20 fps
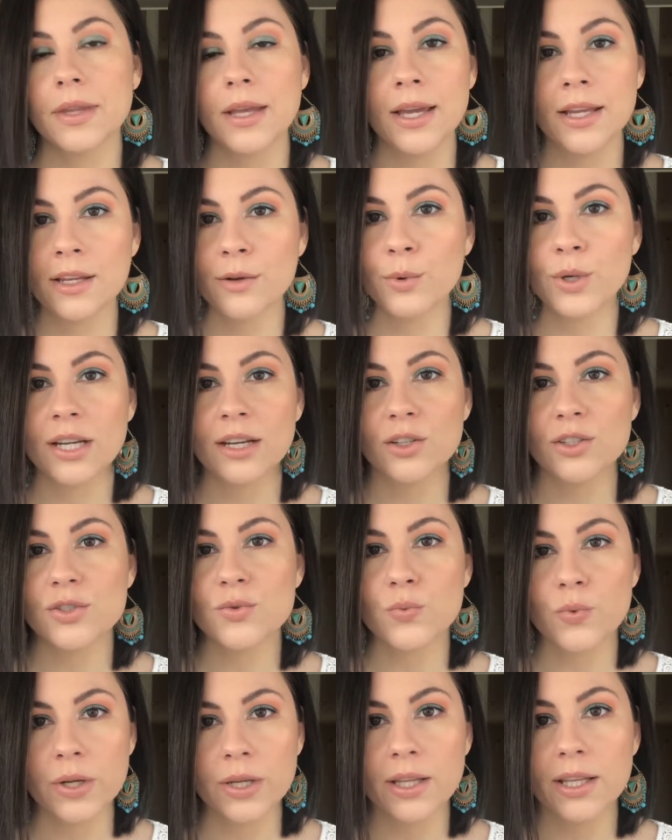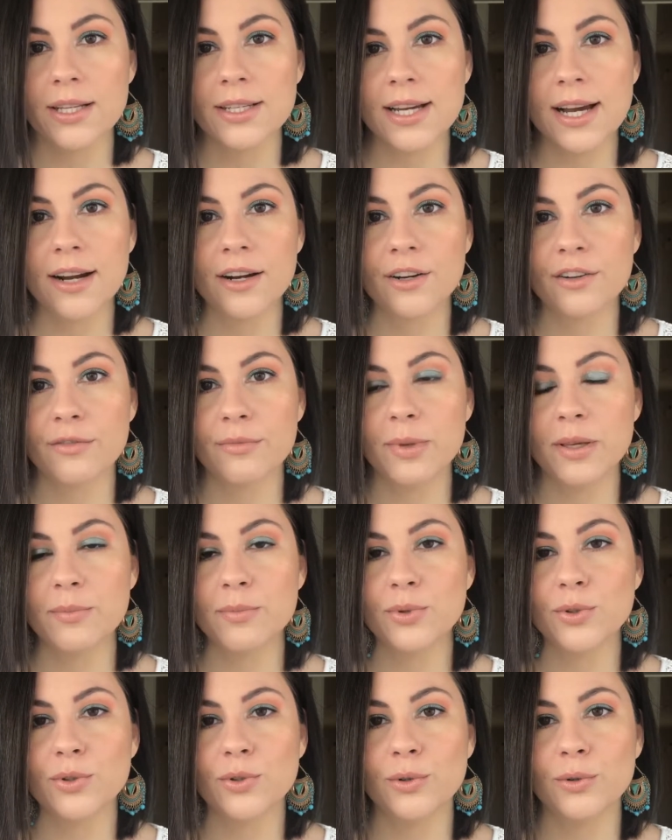Anyone else really tired of
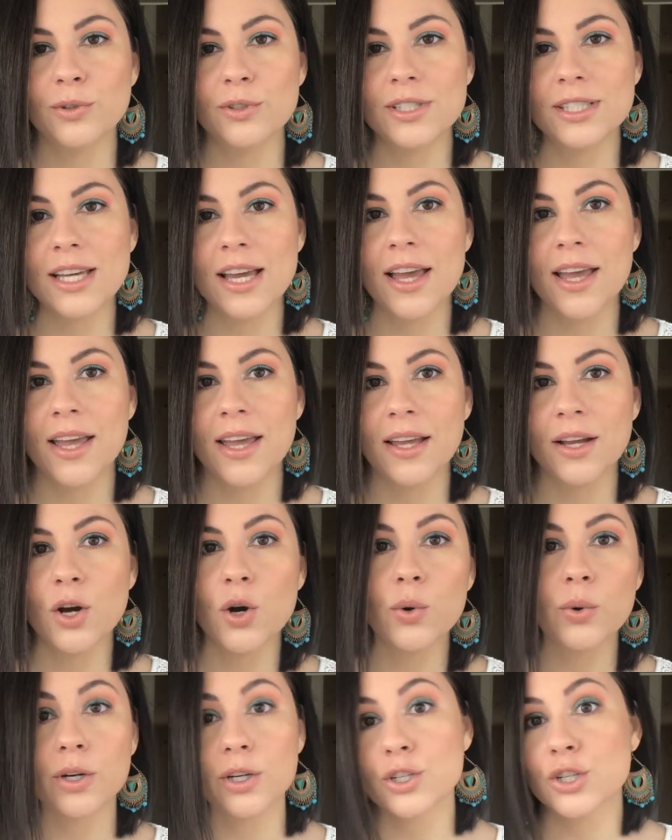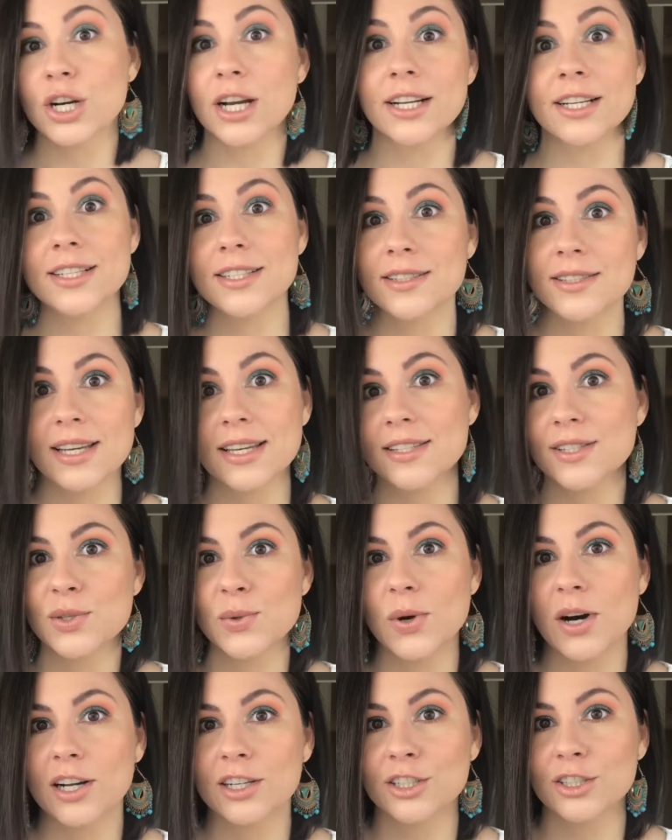people saying, oh, we're trying to test the
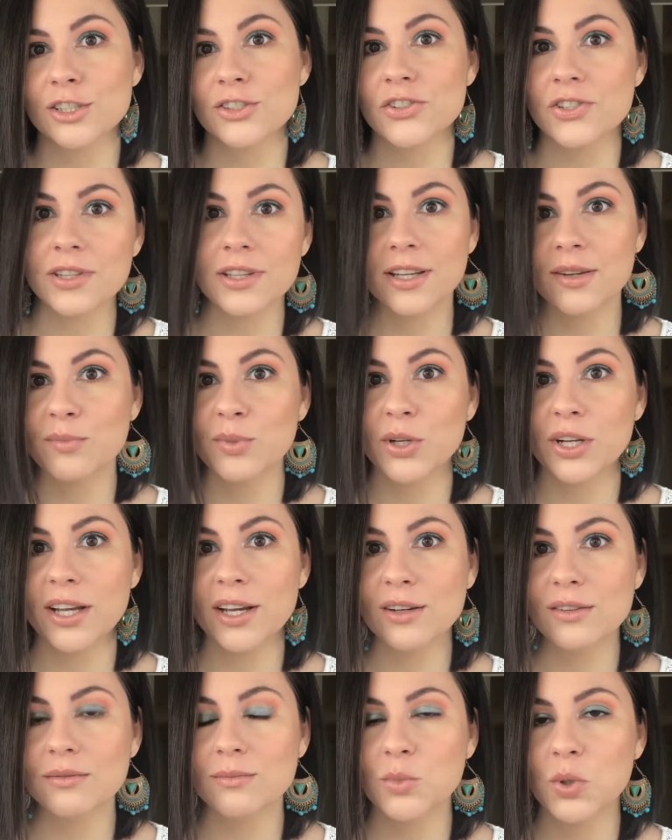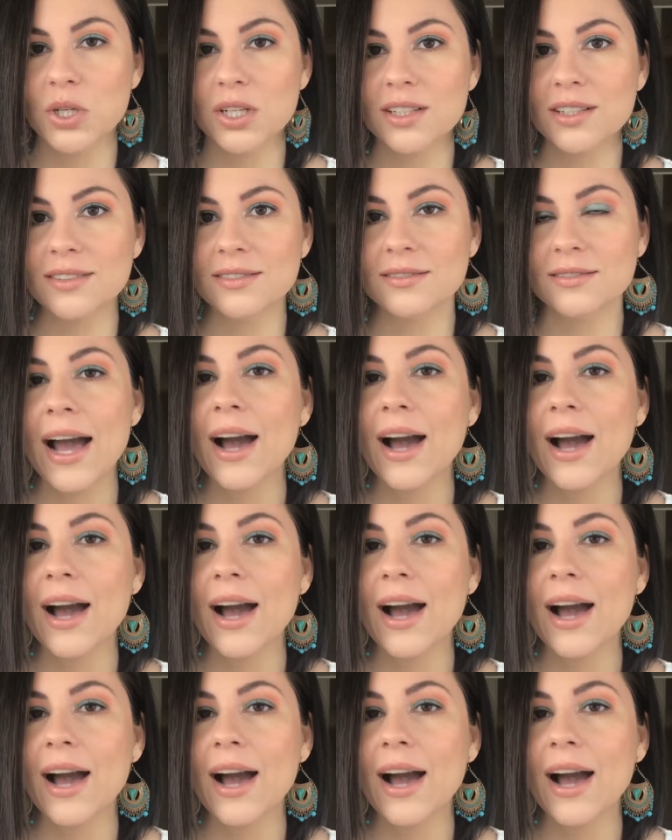waters and then put out more?